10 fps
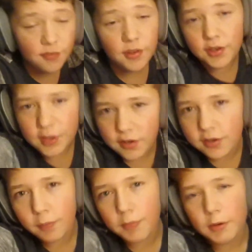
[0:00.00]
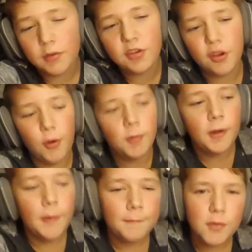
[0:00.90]
Pavilion or something. So
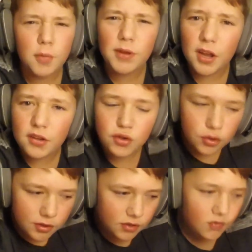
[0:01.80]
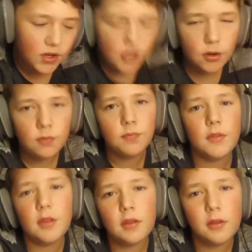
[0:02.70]
hope you guys enjoyed this video.
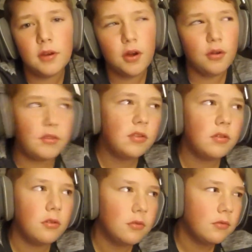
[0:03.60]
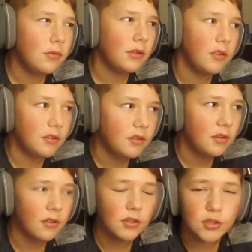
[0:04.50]
You know, it's it's
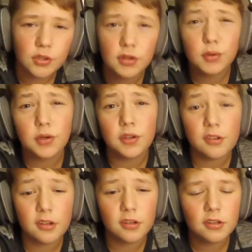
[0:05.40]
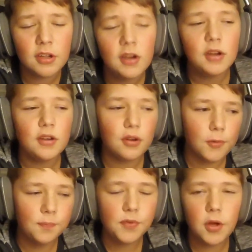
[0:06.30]
essentially the 26th.
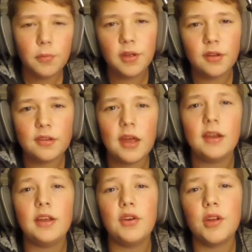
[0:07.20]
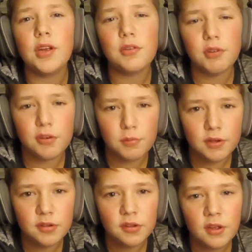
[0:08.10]
So I hope you guys had a great
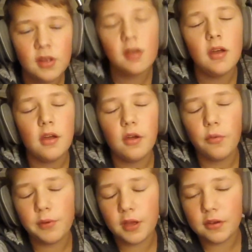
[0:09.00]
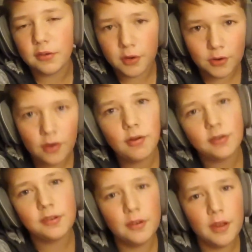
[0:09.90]
Christmas. Hope you guys have a great
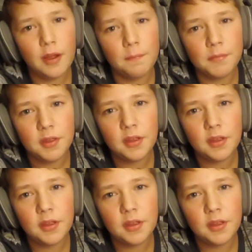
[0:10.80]
rest of your day.